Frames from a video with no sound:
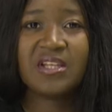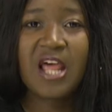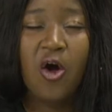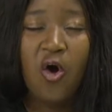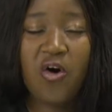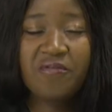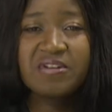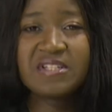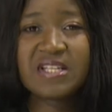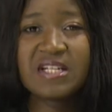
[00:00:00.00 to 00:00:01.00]
that
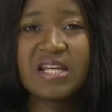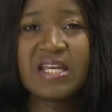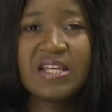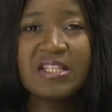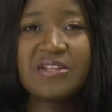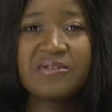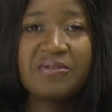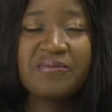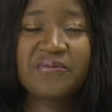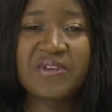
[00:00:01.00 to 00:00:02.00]
covers the
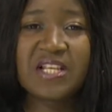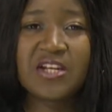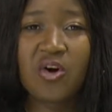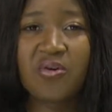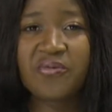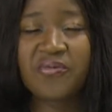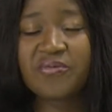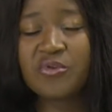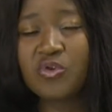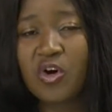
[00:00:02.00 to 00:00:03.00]
feeling
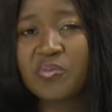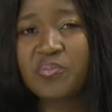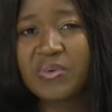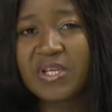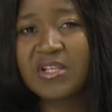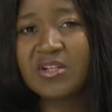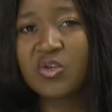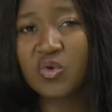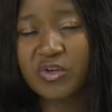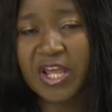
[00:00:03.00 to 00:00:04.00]
of not
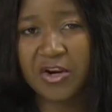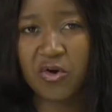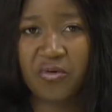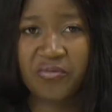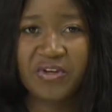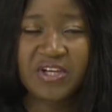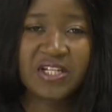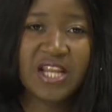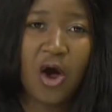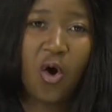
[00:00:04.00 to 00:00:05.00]
being good enough,
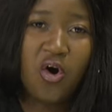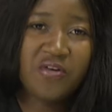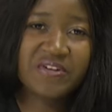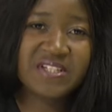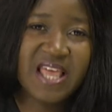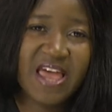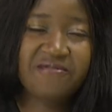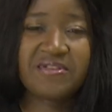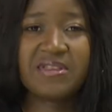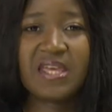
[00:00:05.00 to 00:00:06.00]
that covers
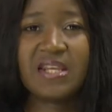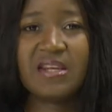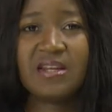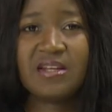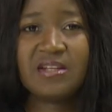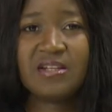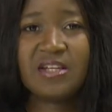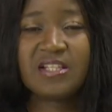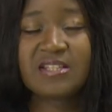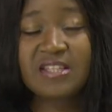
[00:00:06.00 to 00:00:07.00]
everything.
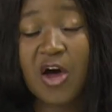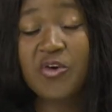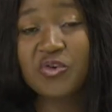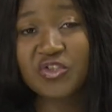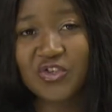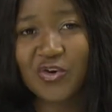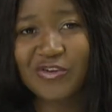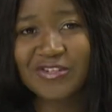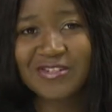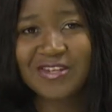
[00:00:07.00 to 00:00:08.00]
It's now your
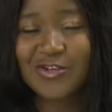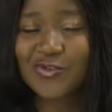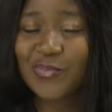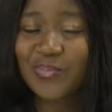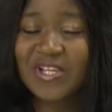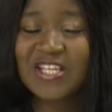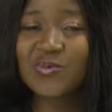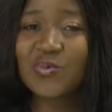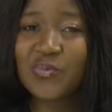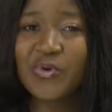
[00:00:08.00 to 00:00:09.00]
choice. So
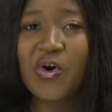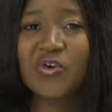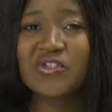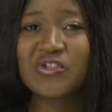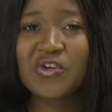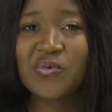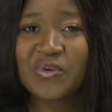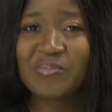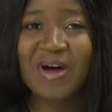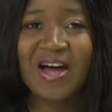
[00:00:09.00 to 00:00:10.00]
please, we'll be continuing
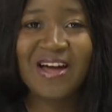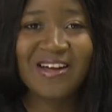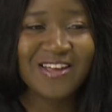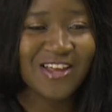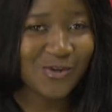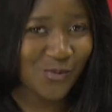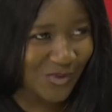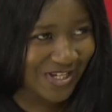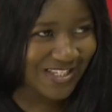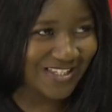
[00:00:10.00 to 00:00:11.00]
with Ma
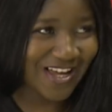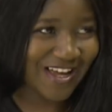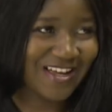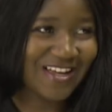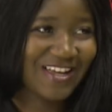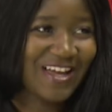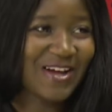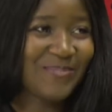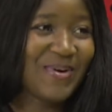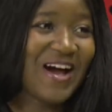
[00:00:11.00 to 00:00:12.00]
Louisa
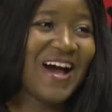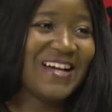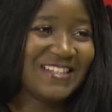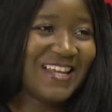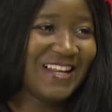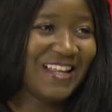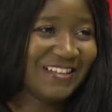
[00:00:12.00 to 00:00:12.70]
Pa Atella.